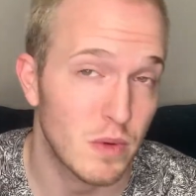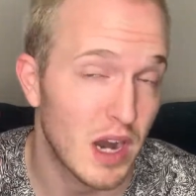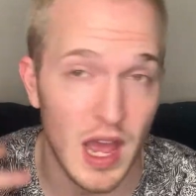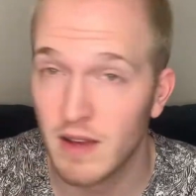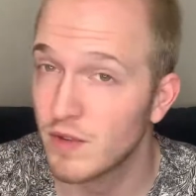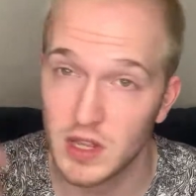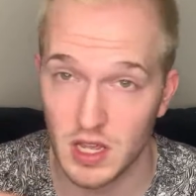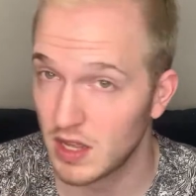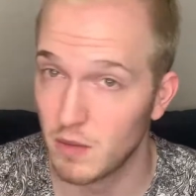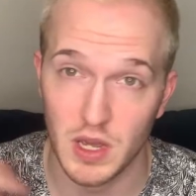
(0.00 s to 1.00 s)
We want
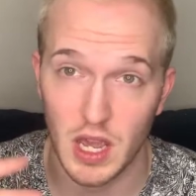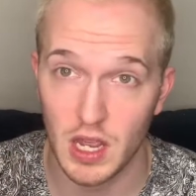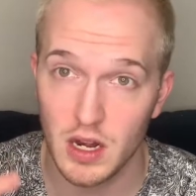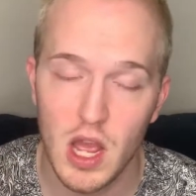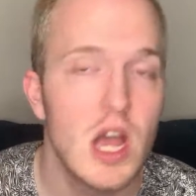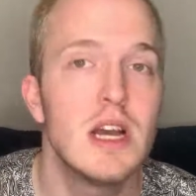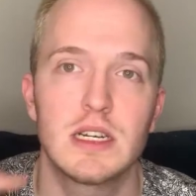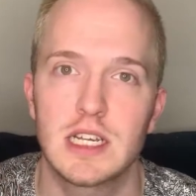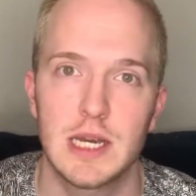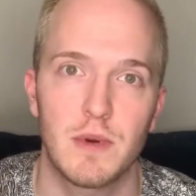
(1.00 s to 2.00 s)
everything that we can
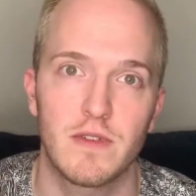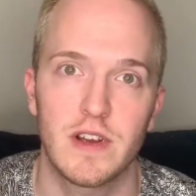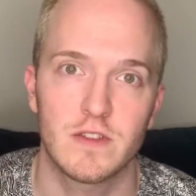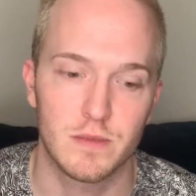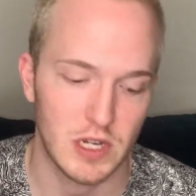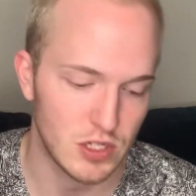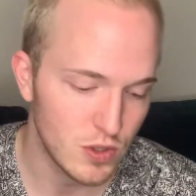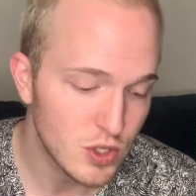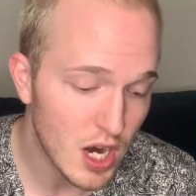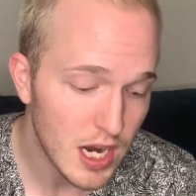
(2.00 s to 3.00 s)
to keep our face from being
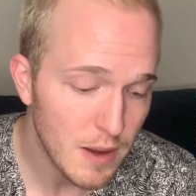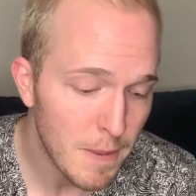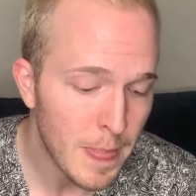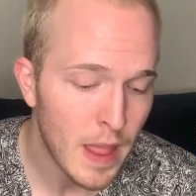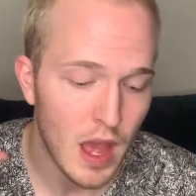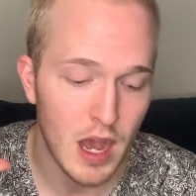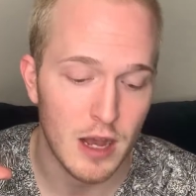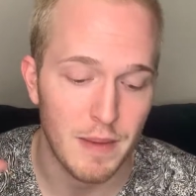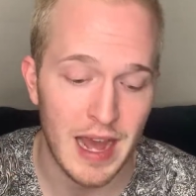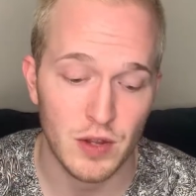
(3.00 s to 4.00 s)
too dry.
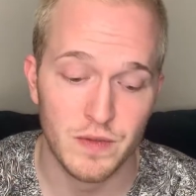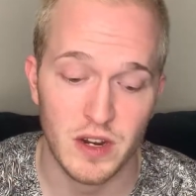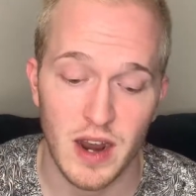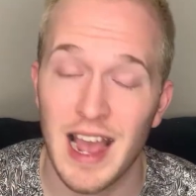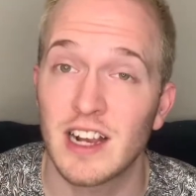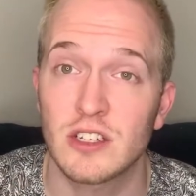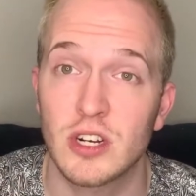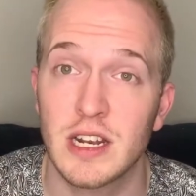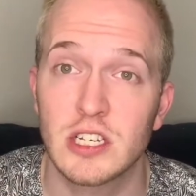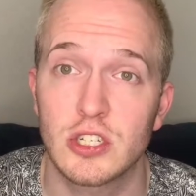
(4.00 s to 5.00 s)
Aloe vera
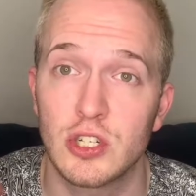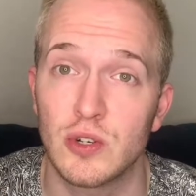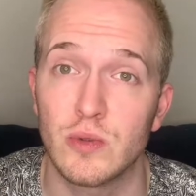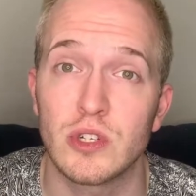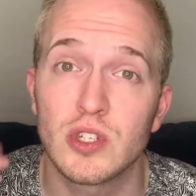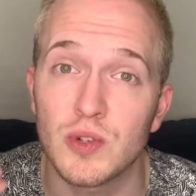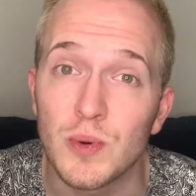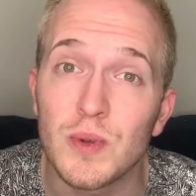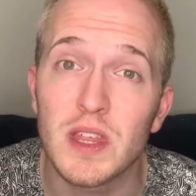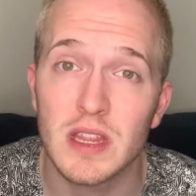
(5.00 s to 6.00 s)
extract to
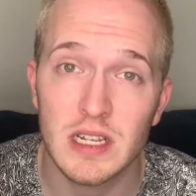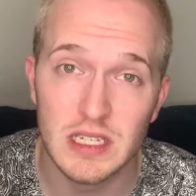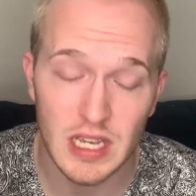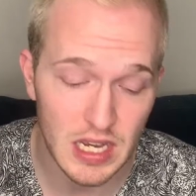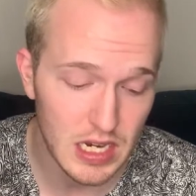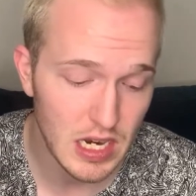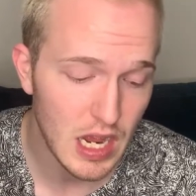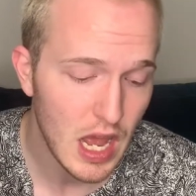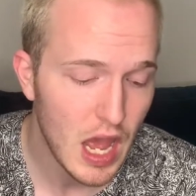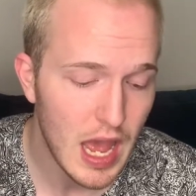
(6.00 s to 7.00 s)
soothe the skin.
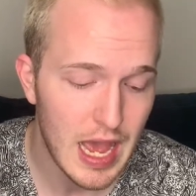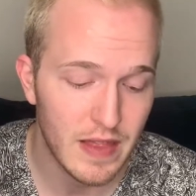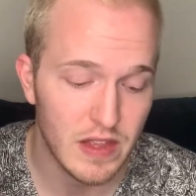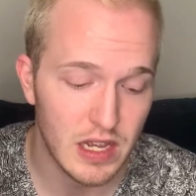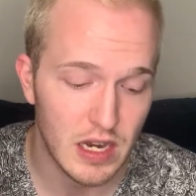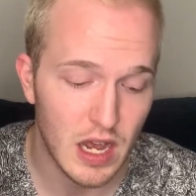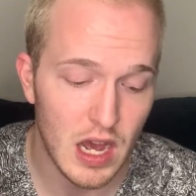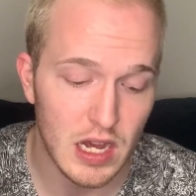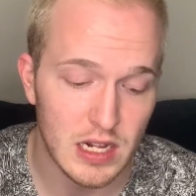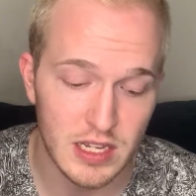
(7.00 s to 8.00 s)
And then
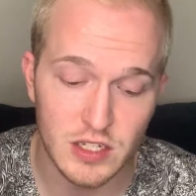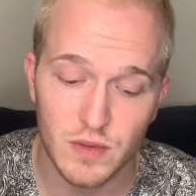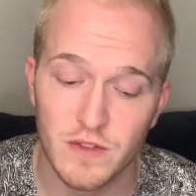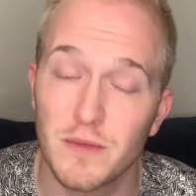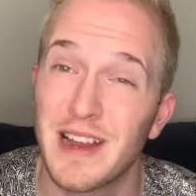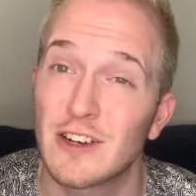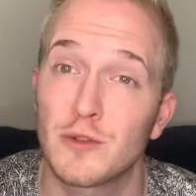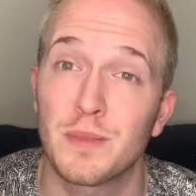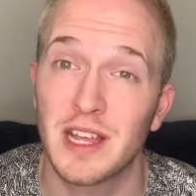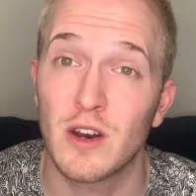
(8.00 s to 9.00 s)
glycerin from
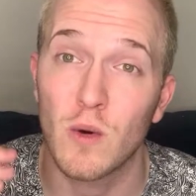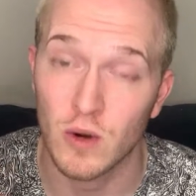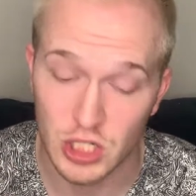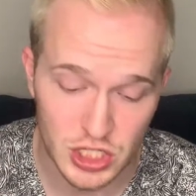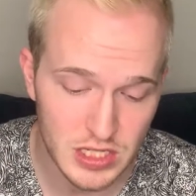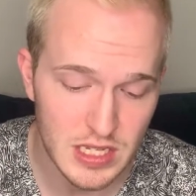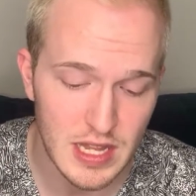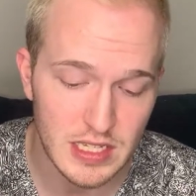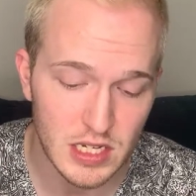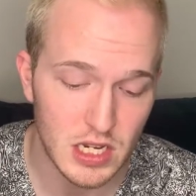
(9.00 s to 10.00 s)
natural plant origins.
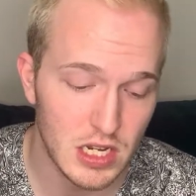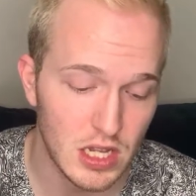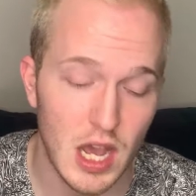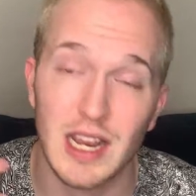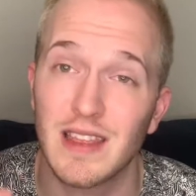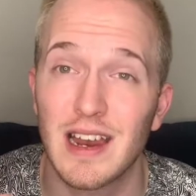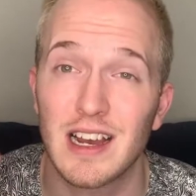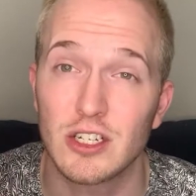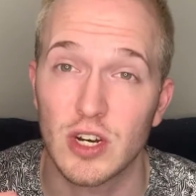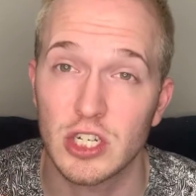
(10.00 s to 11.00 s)
That's going to lock in that
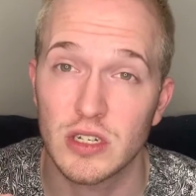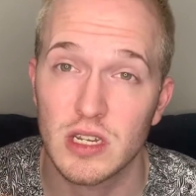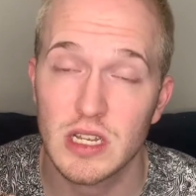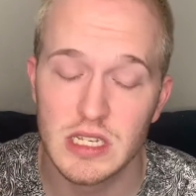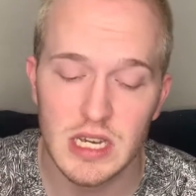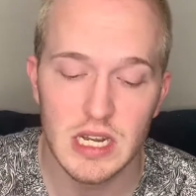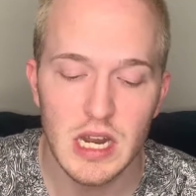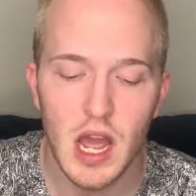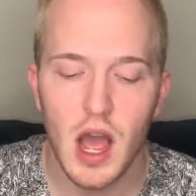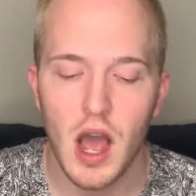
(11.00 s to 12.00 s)
hydration to the
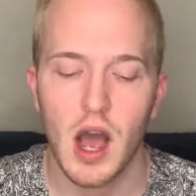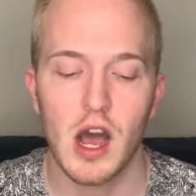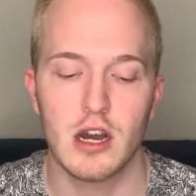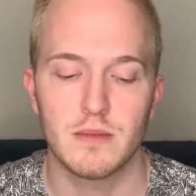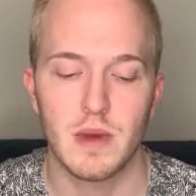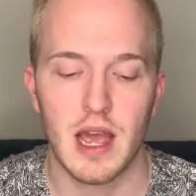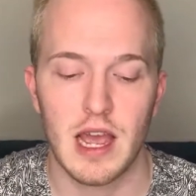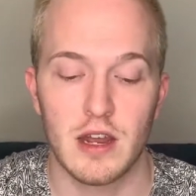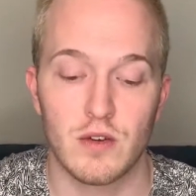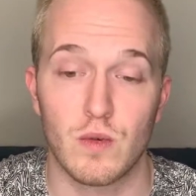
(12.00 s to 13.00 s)
skin
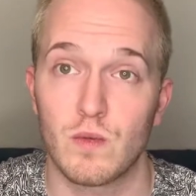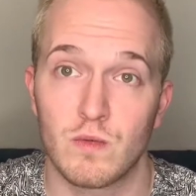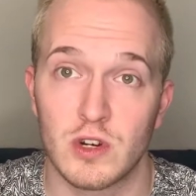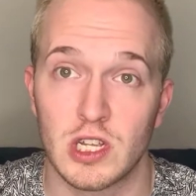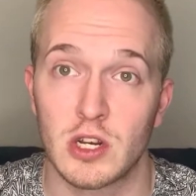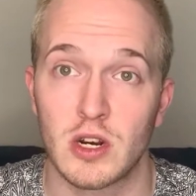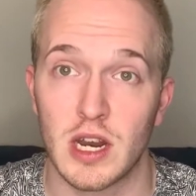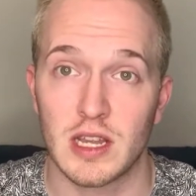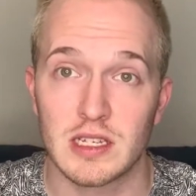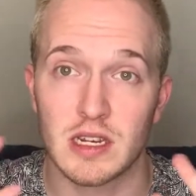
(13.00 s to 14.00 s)
and really
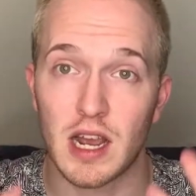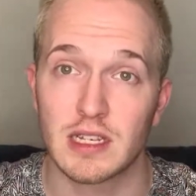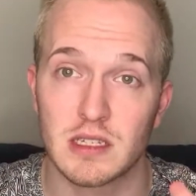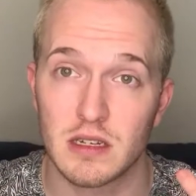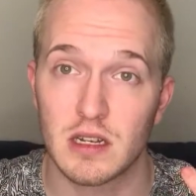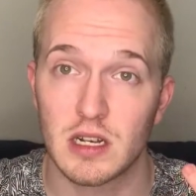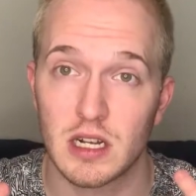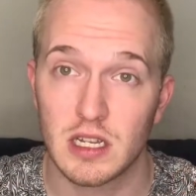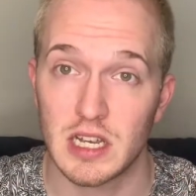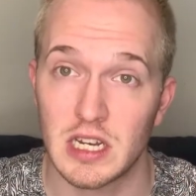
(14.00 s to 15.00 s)
create this nice
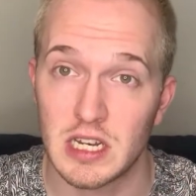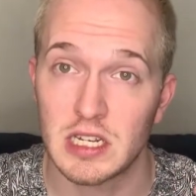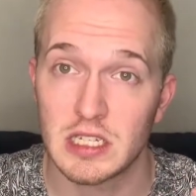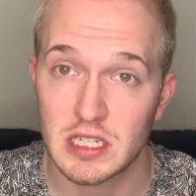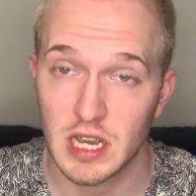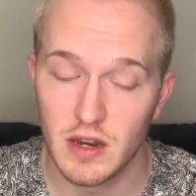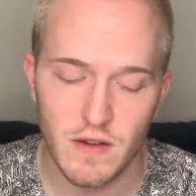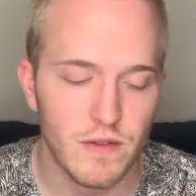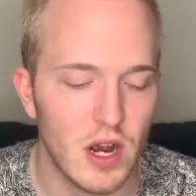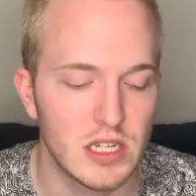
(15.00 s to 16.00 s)
clean
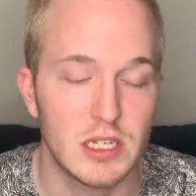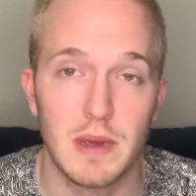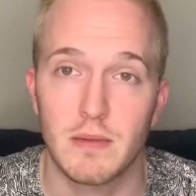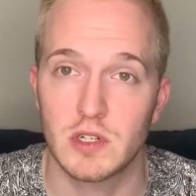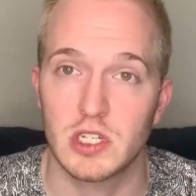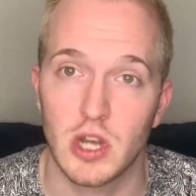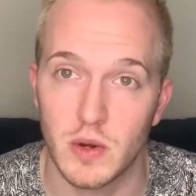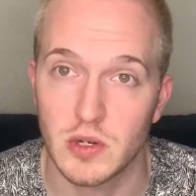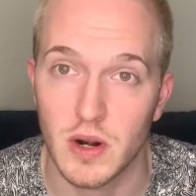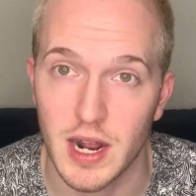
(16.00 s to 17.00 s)
skin for us to be able to
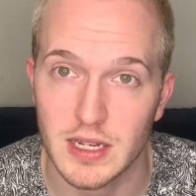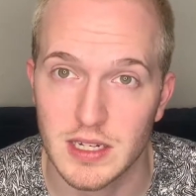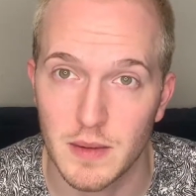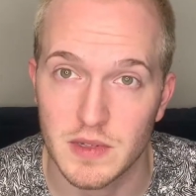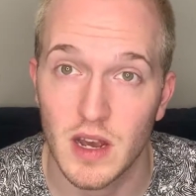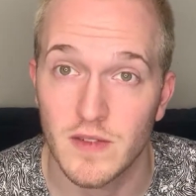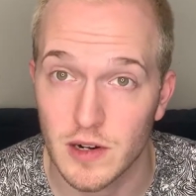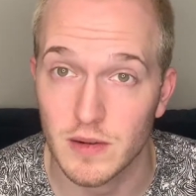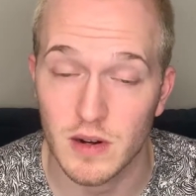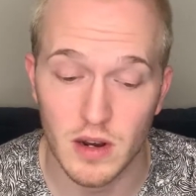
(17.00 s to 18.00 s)
go into our next steps of
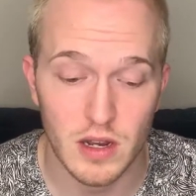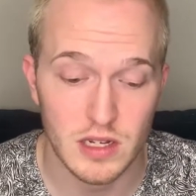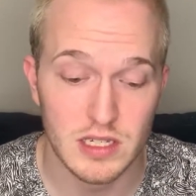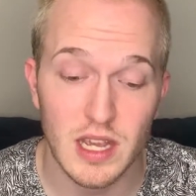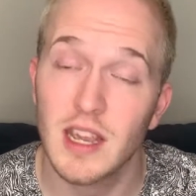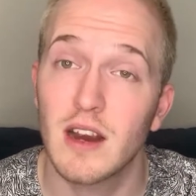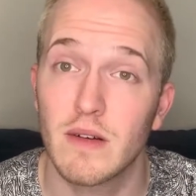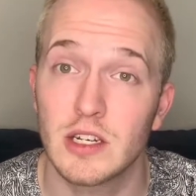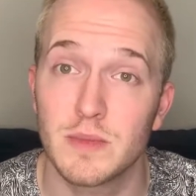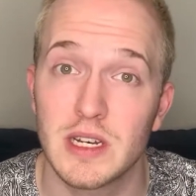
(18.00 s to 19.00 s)
our
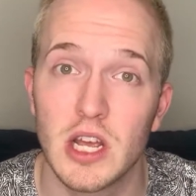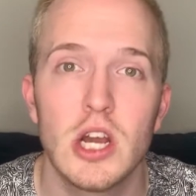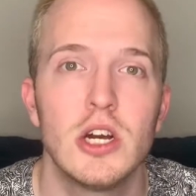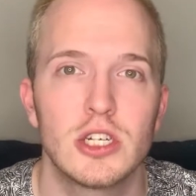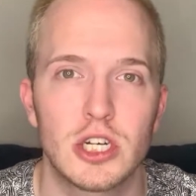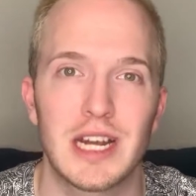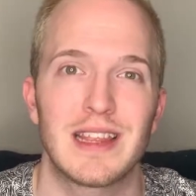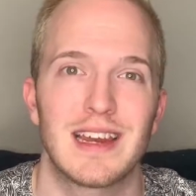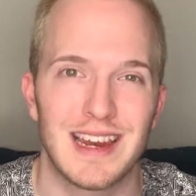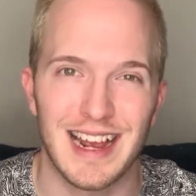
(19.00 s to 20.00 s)
skincare regimen to
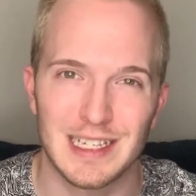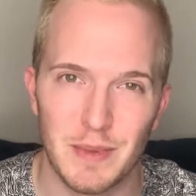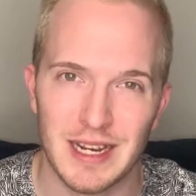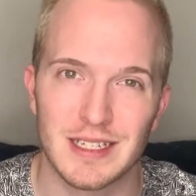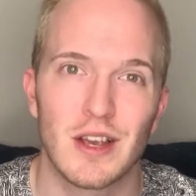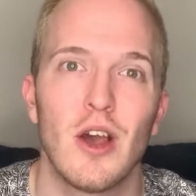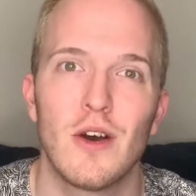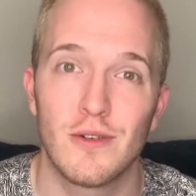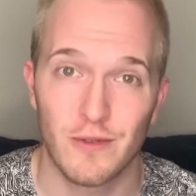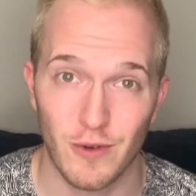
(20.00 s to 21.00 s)
create that nice base
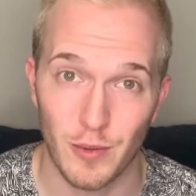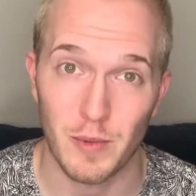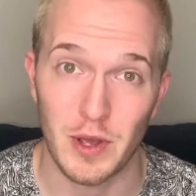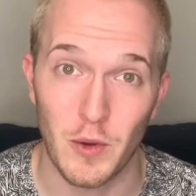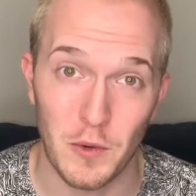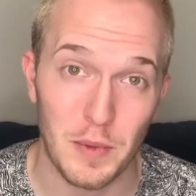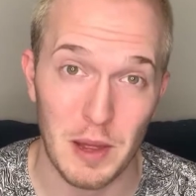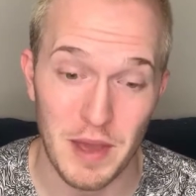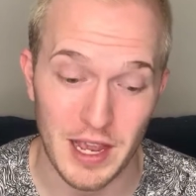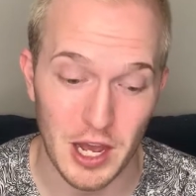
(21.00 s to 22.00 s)
for when we go to
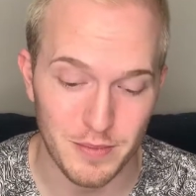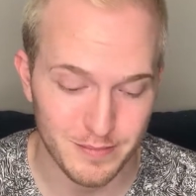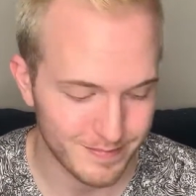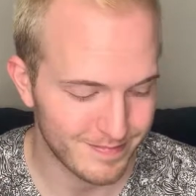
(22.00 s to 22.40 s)
apply makeup.